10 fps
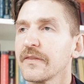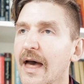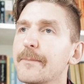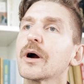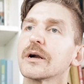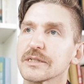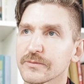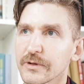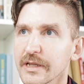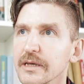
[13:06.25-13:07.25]
That part is
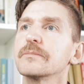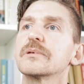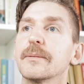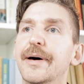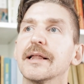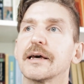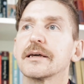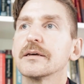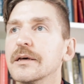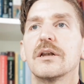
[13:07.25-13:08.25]
really compelling.